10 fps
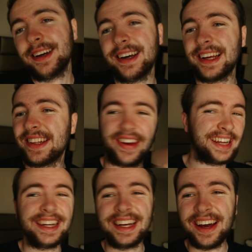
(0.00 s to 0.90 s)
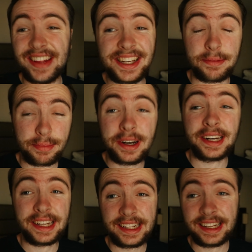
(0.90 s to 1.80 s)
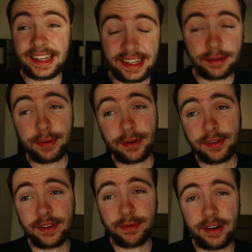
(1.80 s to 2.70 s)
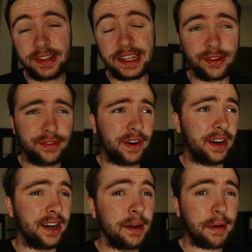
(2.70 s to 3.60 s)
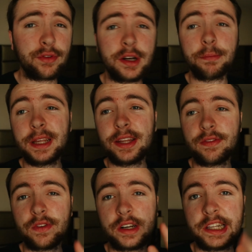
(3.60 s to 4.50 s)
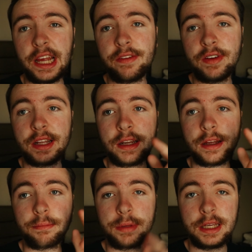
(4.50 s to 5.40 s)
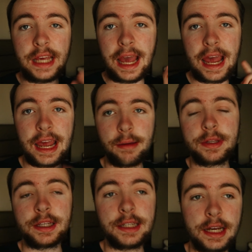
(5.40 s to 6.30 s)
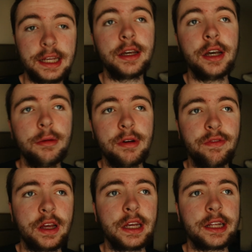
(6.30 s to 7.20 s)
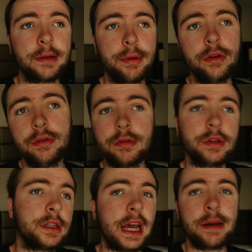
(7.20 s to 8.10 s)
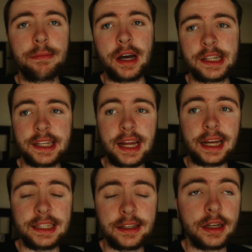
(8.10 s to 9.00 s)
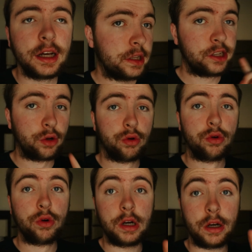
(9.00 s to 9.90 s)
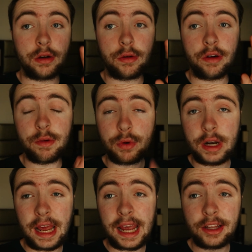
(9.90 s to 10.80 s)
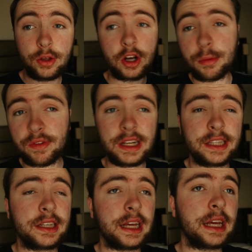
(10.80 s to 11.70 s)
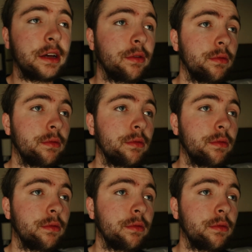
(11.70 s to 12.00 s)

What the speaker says: It's fine. It was actually pretty nice in the airport from what I've seen so far. But I'm going to be there for 7 PM tonight. My flight is about 9:10. So I think we're going to head into a couple of things today.